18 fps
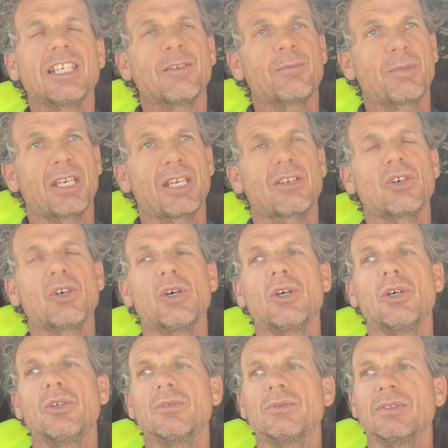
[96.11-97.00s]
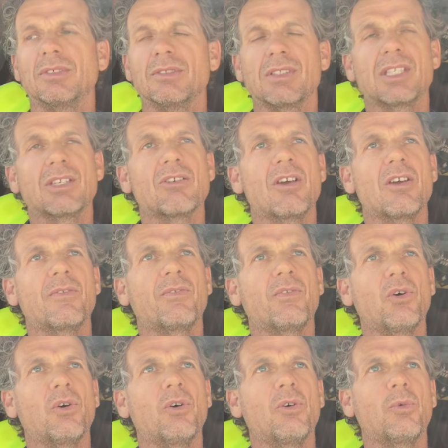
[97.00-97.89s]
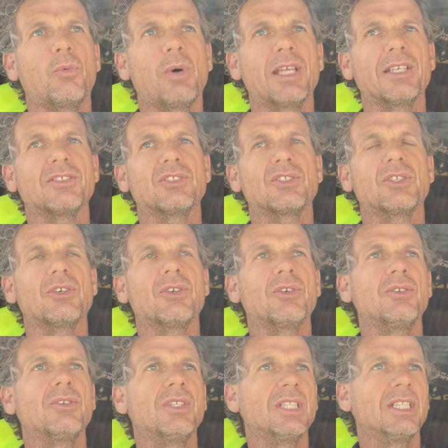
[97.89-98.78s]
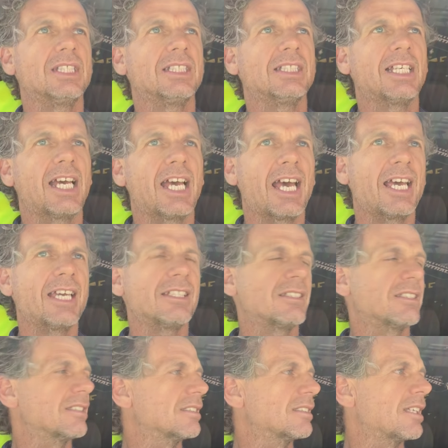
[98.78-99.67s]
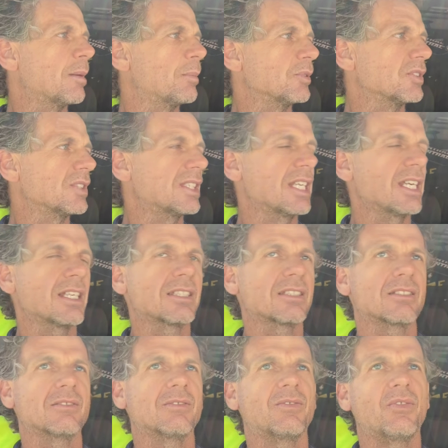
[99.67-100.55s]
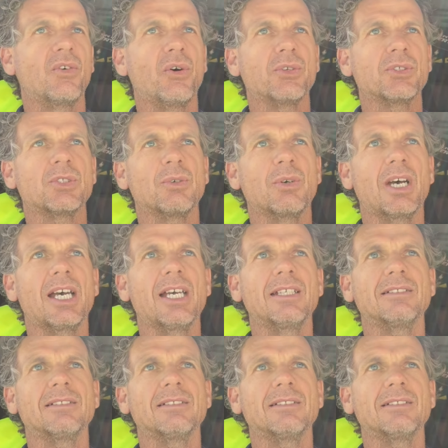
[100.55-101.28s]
give me a call 0412 866 428.